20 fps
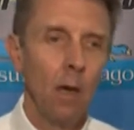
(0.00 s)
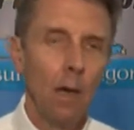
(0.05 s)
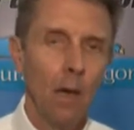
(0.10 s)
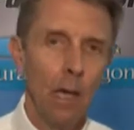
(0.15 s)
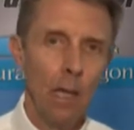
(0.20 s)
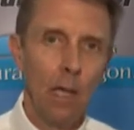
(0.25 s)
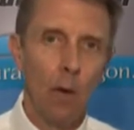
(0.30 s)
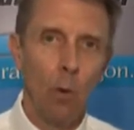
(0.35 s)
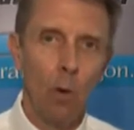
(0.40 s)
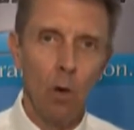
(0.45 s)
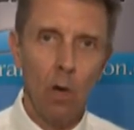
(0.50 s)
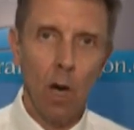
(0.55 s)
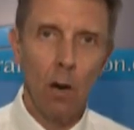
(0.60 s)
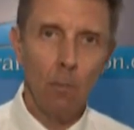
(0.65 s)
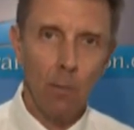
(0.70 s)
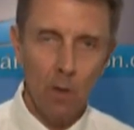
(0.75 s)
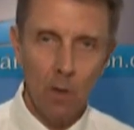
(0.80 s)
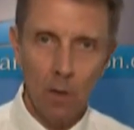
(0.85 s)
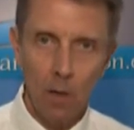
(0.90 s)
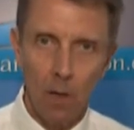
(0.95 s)
And they will
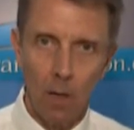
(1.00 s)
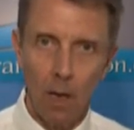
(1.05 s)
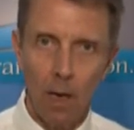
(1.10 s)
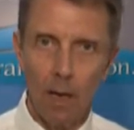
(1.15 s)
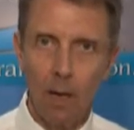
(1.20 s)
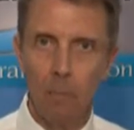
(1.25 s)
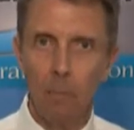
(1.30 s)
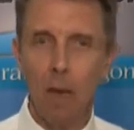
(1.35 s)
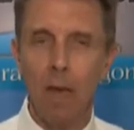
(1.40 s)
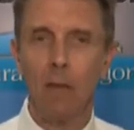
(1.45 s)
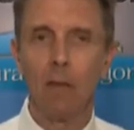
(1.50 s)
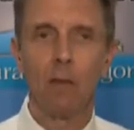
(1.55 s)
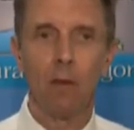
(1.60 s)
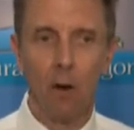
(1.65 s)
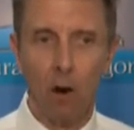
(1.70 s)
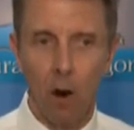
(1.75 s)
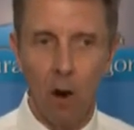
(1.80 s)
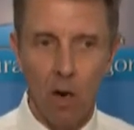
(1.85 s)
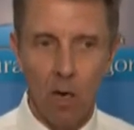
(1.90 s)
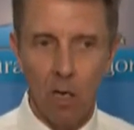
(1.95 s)
come to the client and make
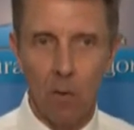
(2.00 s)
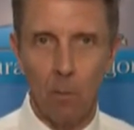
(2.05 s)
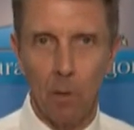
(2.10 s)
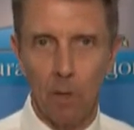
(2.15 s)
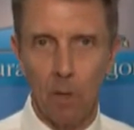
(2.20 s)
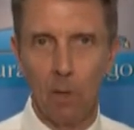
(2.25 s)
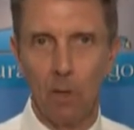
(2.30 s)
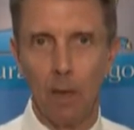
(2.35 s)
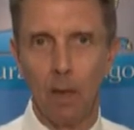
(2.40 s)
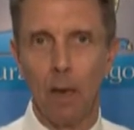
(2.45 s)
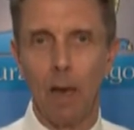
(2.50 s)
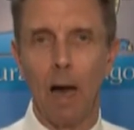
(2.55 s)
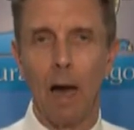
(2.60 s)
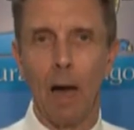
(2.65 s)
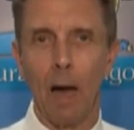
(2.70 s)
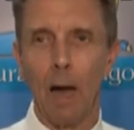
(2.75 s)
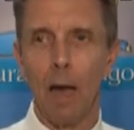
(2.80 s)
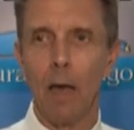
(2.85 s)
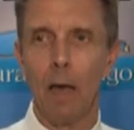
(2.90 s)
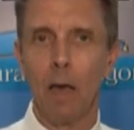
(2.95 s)
the argument that
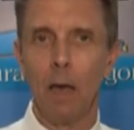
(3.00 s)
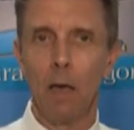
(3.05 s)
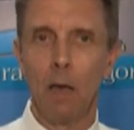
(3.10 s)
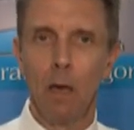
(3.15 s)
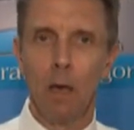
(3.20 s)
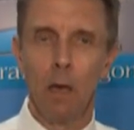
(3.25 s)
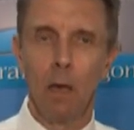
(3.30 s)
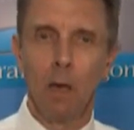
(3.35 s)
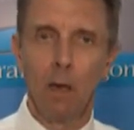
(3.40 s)
I